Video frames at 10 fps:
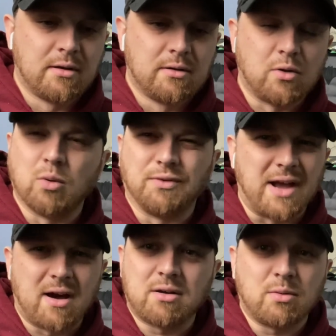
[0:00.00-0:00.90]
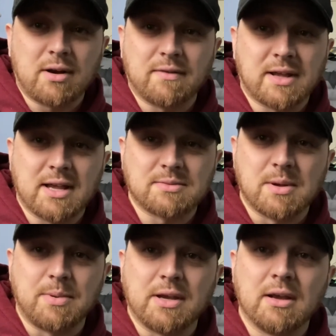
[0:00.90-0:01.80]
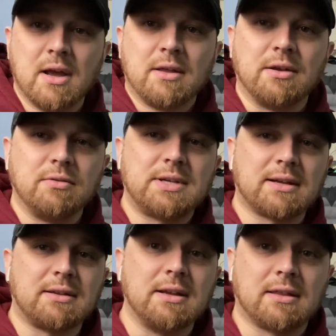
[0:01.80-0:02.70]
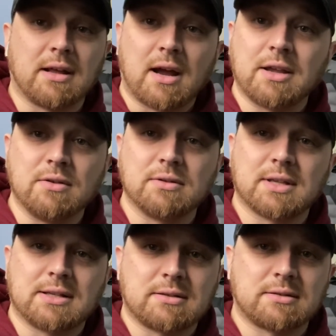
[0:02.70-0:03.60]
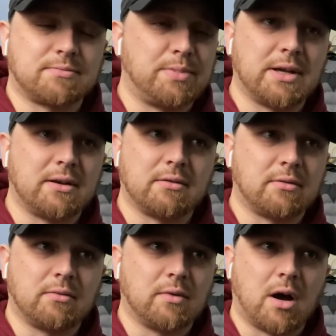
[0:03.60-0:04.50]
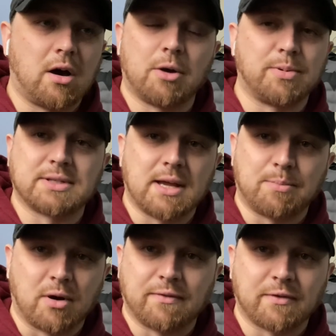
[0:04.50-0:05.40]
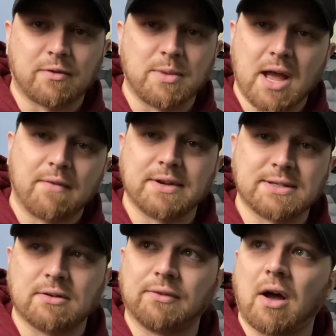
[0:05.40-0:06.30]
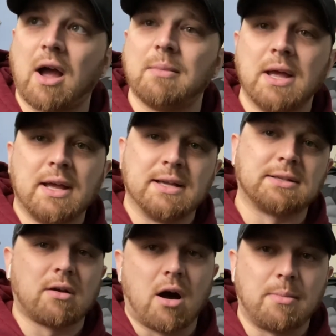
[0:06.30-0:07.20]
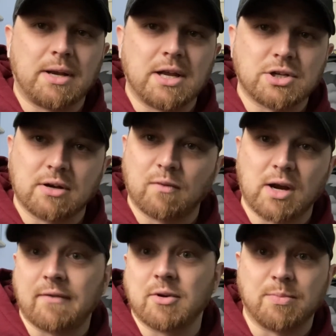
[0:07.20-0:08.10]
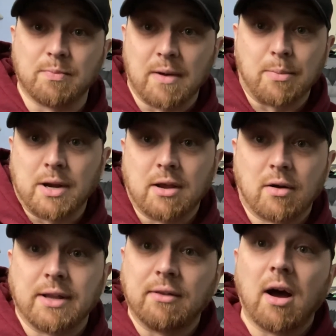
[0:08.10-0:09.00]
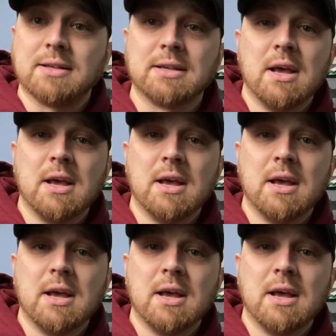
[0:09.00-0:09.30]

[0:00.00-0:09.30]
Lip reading: cool down or whatever the case may be, the new technique that I use that's been 100% perfect for me every single time is the combination of what everybody already does.